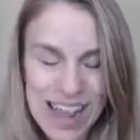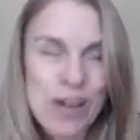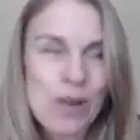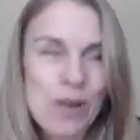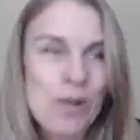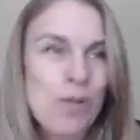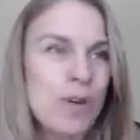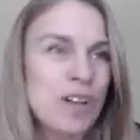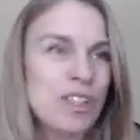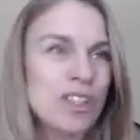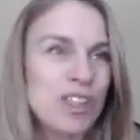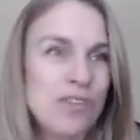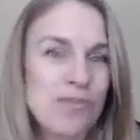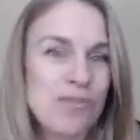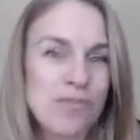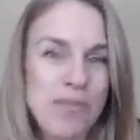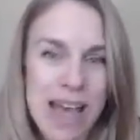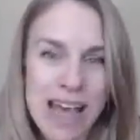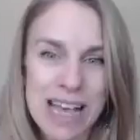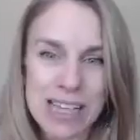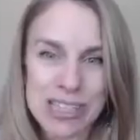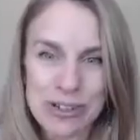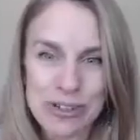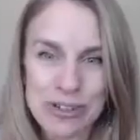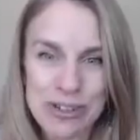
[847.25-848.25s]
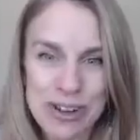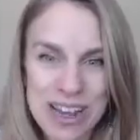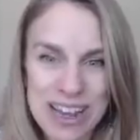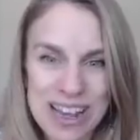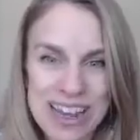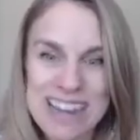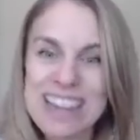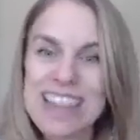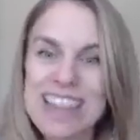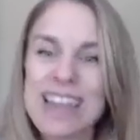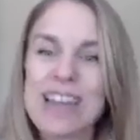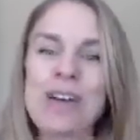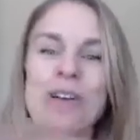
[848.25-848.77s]
Once you've mastered
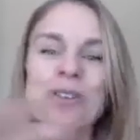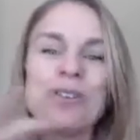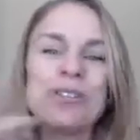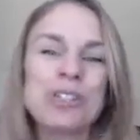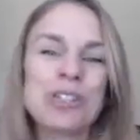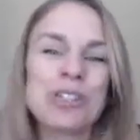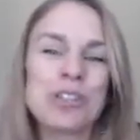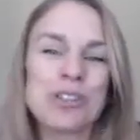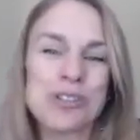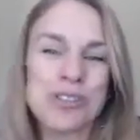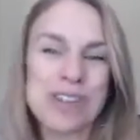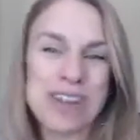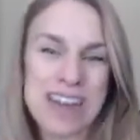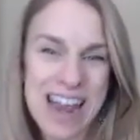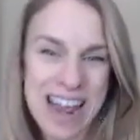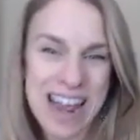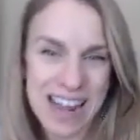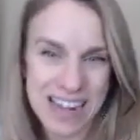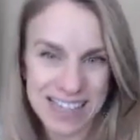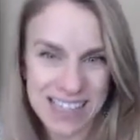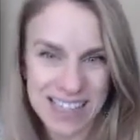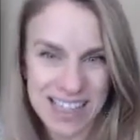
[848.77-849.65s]
it, then go to your next